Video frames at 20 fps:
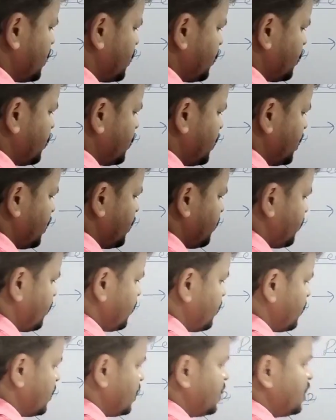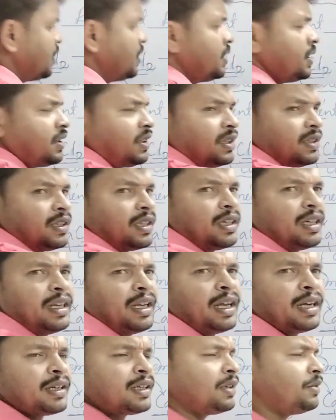Sodium. This is the
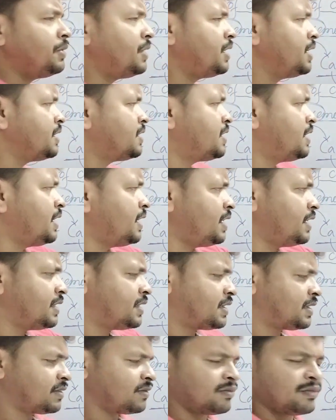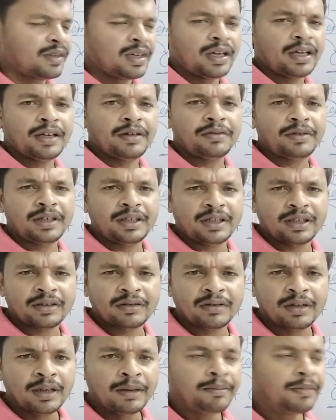reactivity series I have
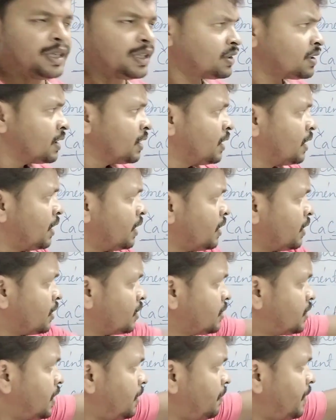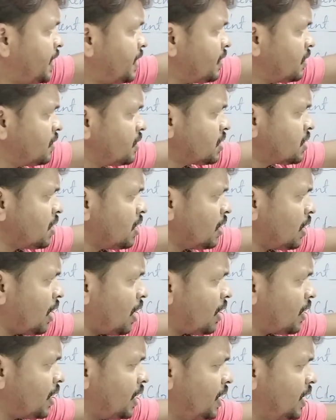written. Means the metals
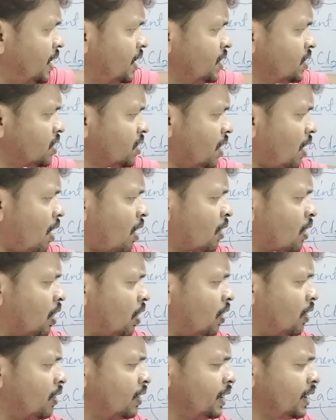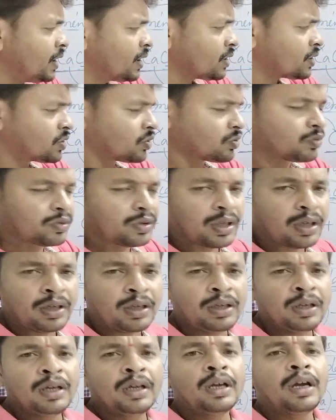are arranged according to
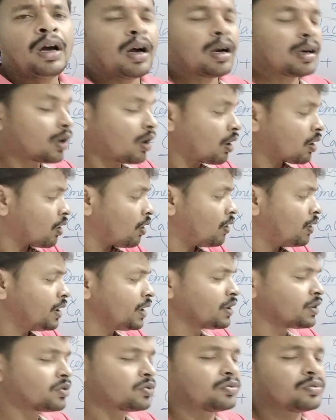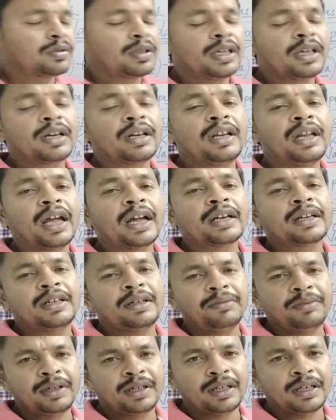their
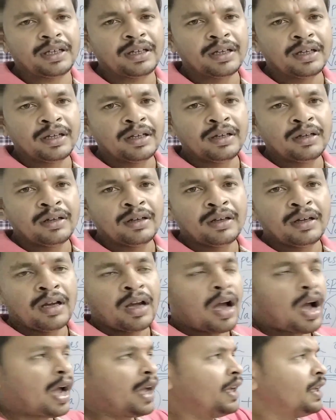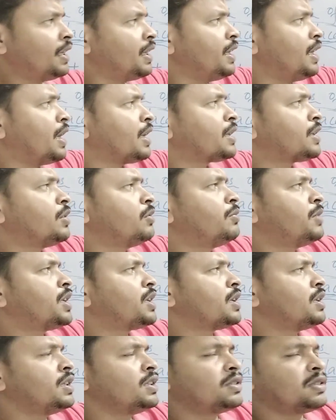reactivity. High reactive
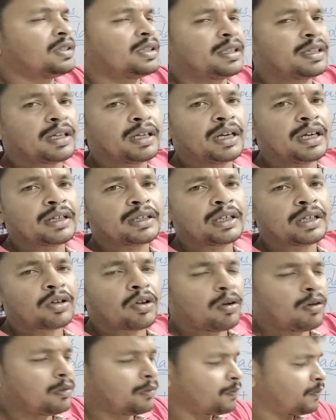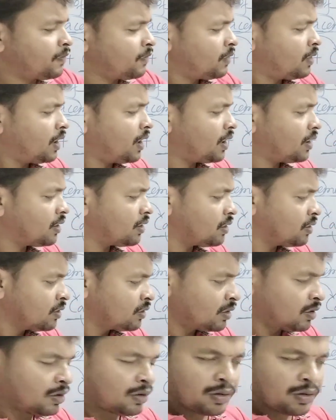metal is written at the top and